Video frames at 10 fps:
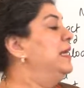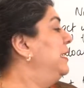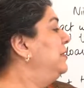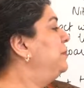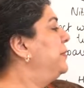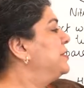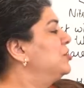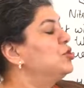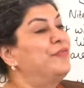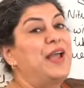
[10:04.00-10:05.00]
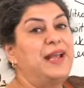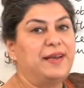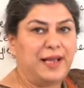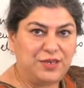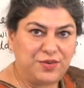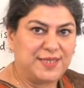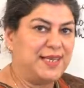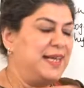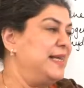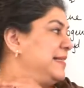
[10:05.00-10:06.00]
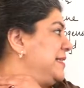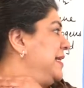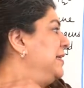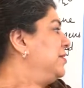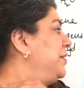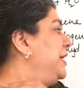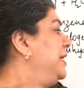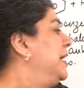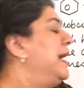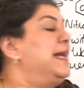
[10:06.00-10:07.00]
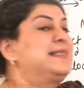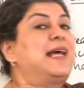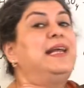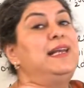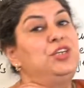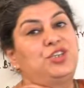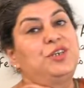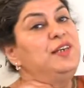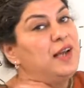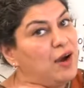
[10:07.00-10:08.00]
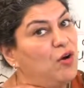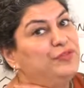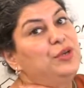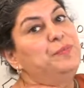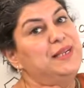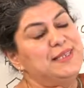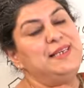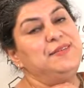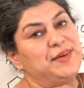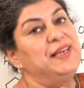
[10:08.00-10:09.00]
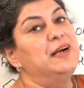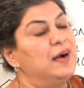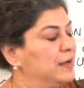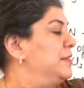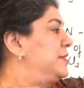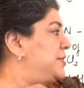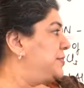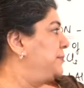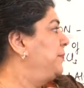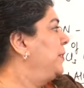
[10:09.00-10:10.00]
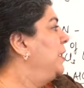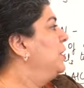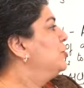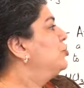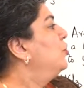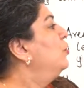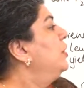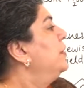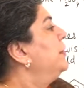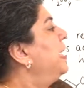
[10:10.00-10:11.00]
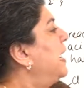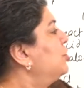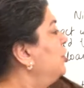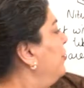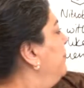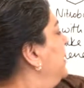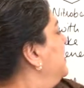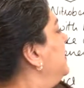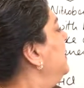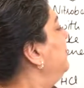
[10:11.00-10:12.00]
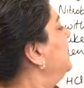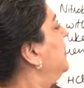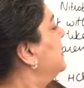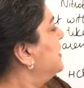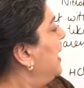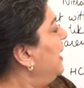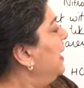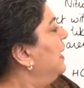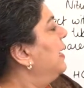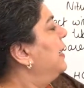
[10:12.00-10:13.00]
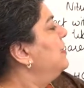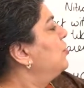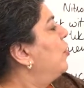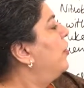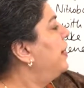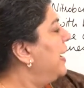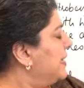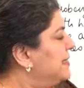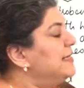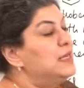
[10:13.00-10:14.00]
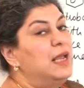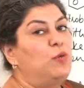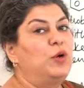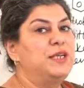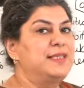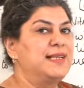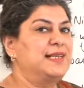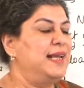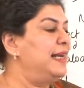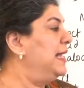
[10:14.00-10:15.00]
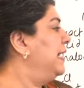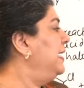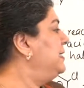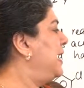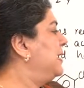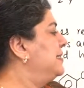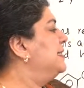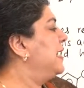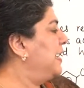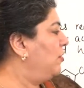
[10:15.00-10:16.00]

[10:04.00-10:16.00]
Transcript: in the presence of anhydrous AlCl3, acylation of the benzene ring occurs. So, reaction of benzene with acyl halide or acid, what is acyl halide? Acid